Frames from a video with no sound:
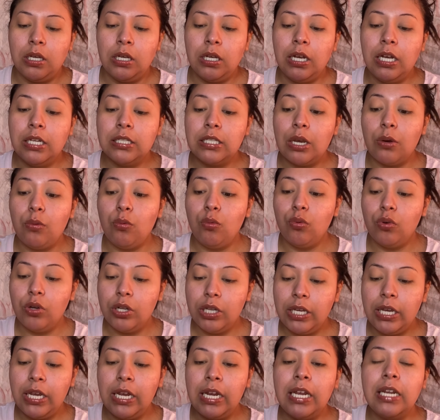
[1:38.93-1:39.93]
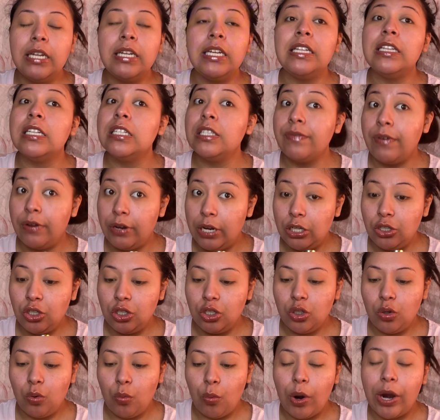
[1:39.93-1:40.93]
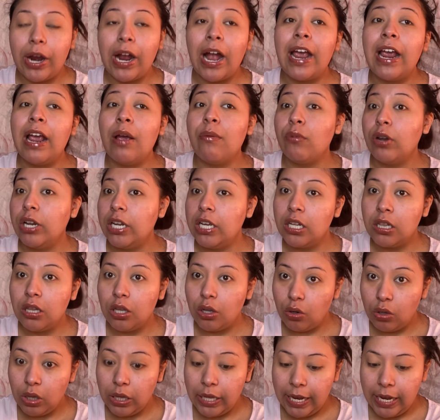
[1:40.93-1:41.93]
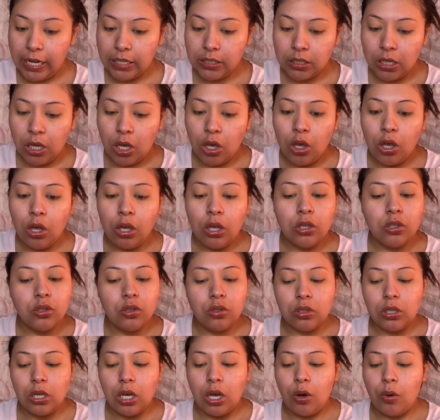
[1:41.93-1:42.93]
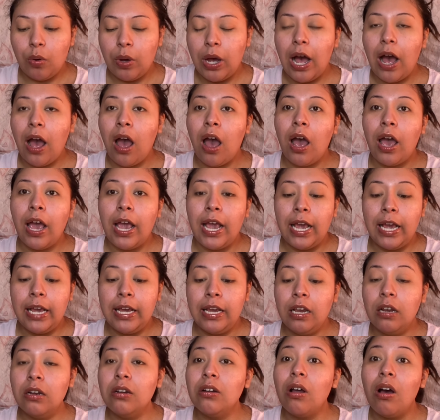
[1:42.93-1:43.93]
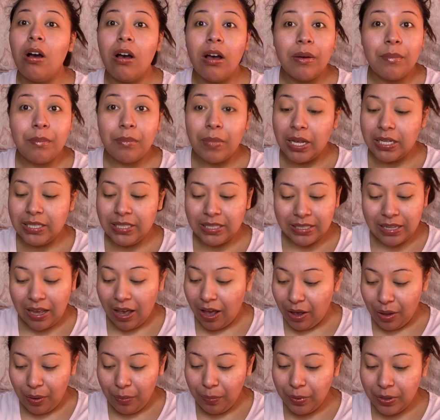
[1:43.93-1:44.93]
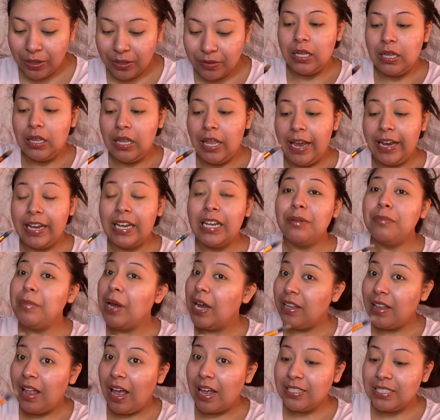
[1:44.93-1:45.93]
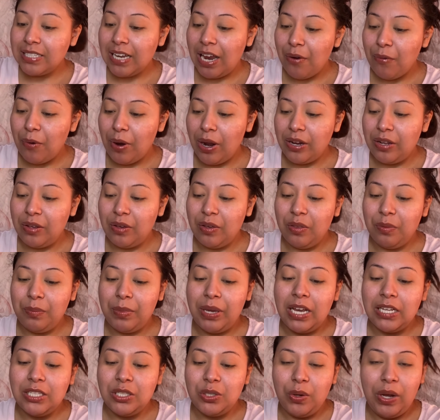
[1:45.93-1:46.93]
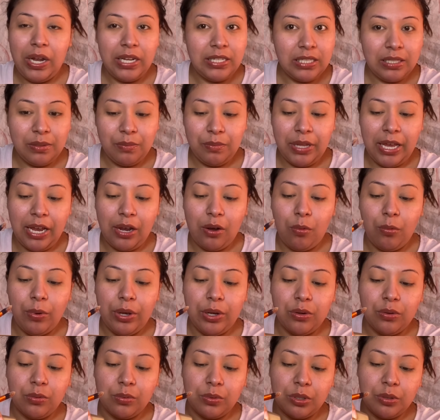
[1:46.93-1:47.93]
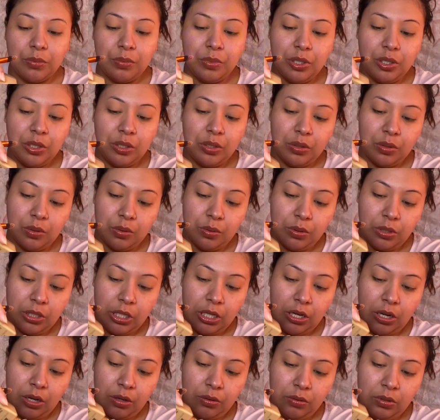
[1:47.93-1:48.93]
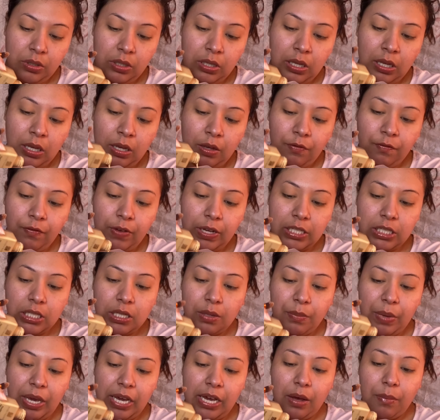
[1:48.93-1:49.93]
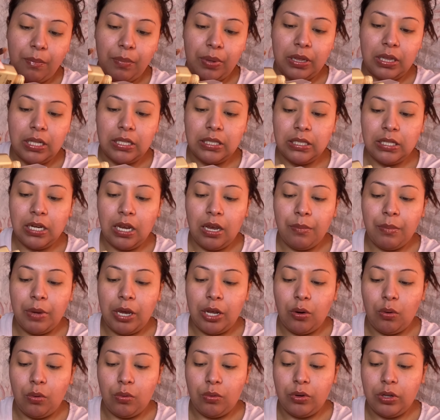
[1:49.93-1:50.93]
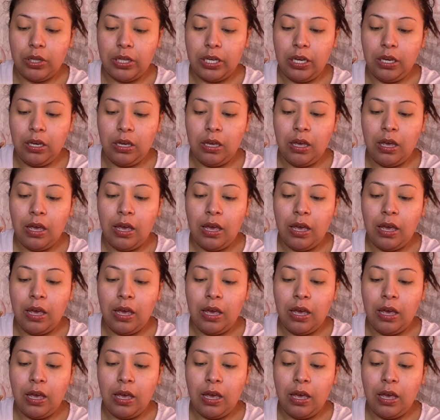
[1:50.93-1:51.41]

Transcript: because I really need this foundation to work. I am running a little late, so I cannot mess up. Like in my last Get Ready With Me, I still had some like wiggle room to, fix the makeup, but this time I don't really